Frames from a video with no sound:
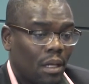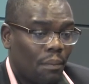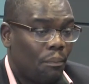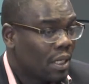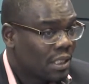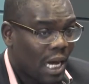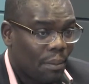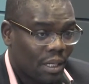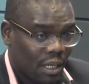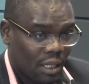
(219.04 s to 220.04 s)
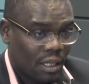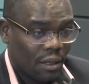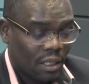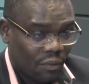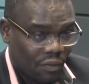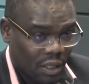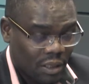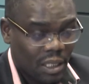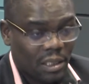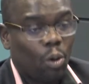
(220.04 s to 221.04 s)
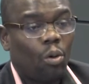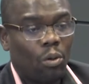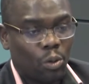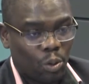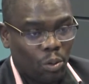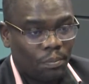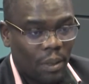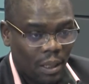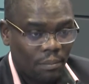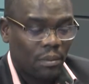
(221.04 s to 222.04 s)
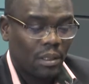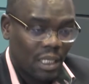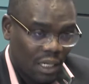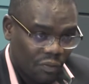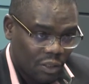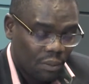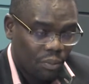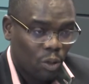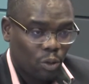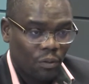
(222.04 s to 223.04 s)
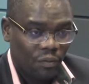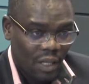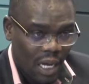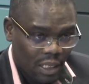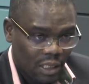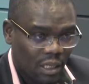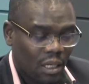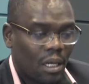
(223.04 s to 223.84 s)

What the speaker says: big time in the village. There's also television because of that.